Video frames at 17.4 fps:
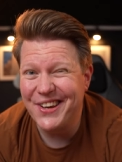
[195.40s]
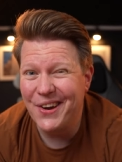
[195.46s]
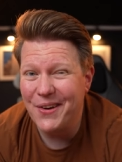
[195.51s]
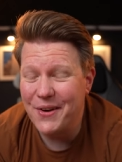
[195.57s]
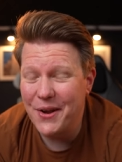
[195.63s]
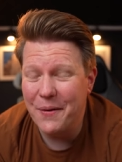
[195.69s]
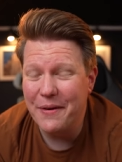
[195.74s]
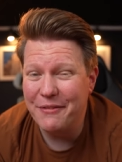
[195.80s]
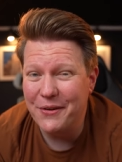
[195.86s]

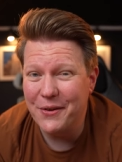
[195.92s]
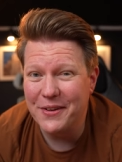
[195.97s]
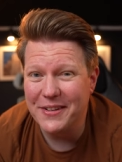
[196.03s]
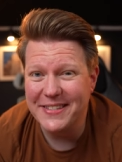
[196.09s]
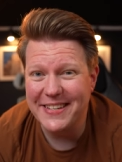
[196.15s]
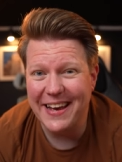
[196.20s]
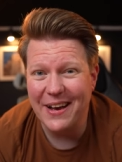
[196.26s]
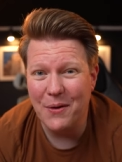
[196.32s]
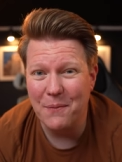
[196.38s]
Don't know if you
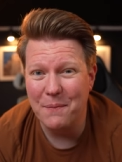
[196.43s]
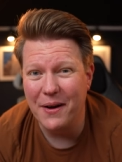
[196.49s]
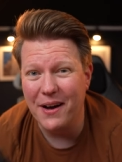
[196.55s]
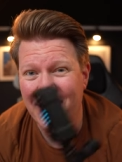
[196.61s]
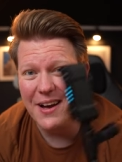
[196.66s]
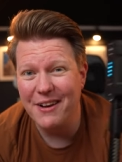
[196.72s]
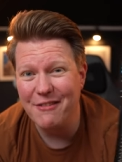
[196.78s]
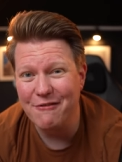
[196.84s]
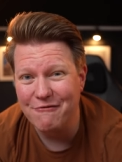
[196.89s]
can tell, but
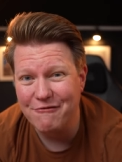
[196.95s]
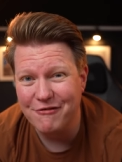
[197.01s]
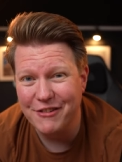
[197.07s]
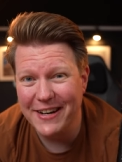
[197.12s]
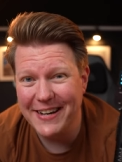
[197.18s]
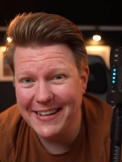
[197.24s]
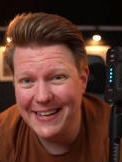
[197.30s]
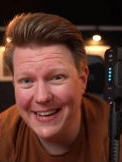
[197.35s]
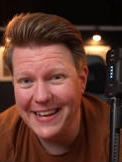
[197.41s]
I
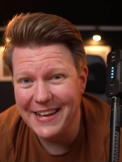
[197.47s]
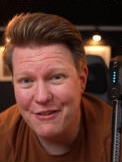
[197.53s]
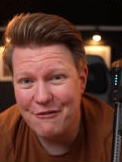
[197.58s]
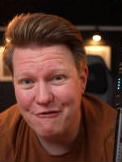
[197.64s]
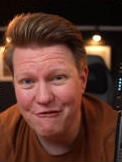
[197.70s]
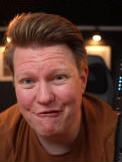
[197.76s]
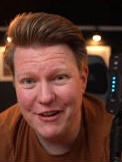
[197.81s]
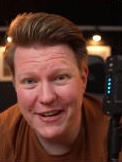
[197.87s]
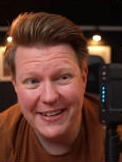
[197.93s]
really,
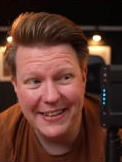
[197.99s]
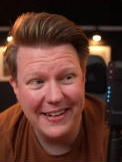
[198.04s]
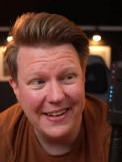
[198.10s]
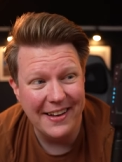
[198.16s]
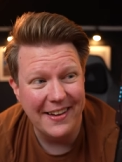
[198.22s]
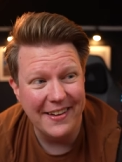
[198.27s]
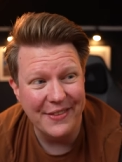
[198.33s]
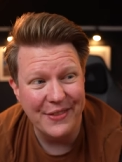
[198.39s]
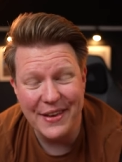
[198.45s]
really
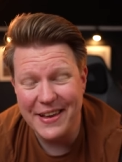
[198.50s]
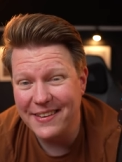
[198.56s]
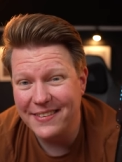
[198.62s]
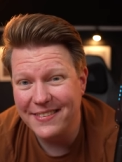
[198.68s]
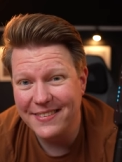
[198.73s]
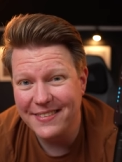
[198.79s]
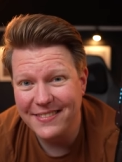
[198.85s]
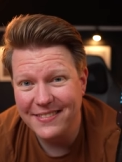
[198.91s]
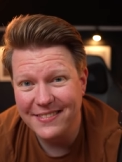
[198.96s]
like
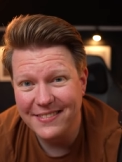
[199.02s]
this.